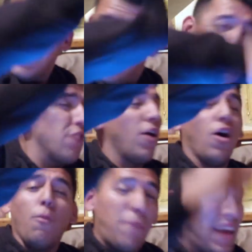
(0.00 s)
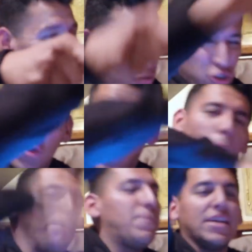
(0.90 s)
0, and I would draw a
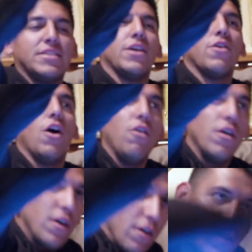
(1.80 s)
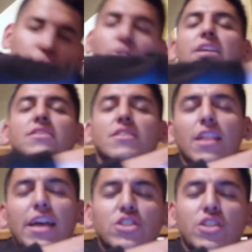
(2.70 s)
big 0 for
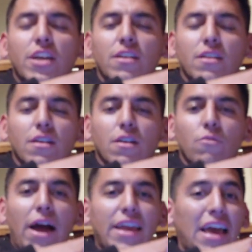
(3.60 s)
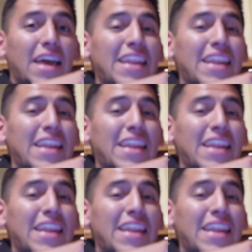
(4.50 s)
installation, right? And